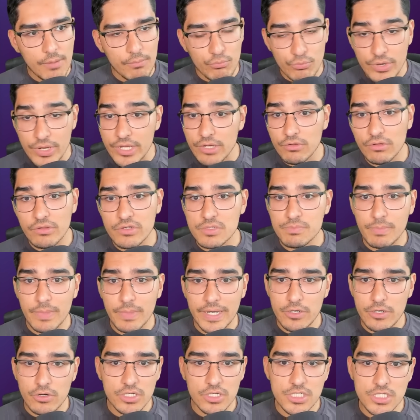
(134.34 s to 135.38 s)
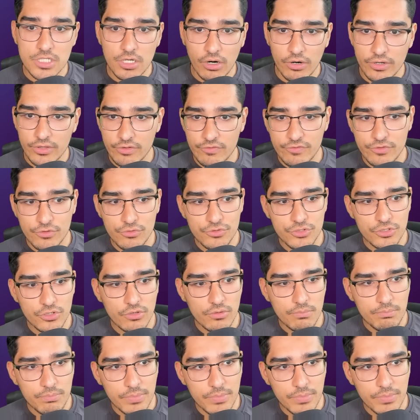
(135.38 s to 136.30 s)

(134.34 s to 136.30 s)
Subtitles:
Rico Lewis might not start in the future.